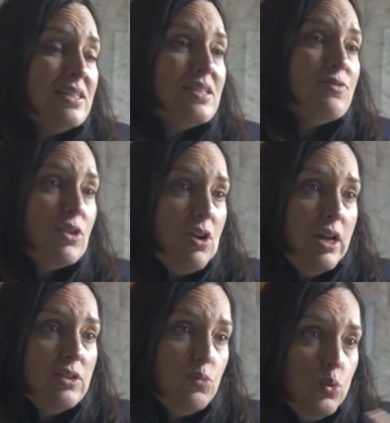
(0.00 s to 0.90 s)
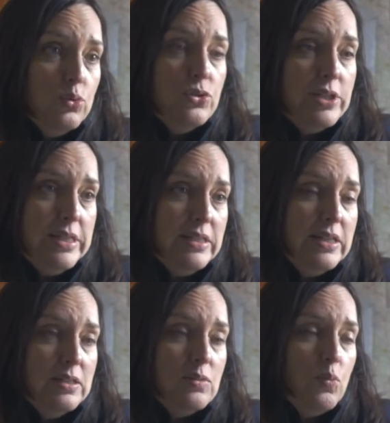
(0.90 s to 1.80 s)
is a different kind of walls. He
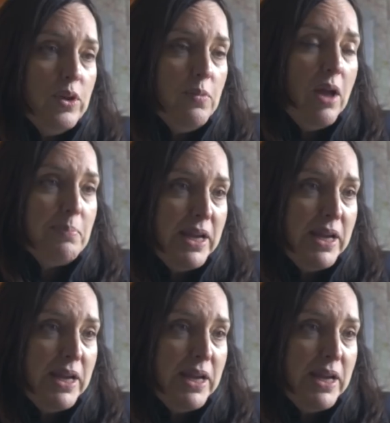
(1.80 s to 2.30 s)
said, it's, we're, I'm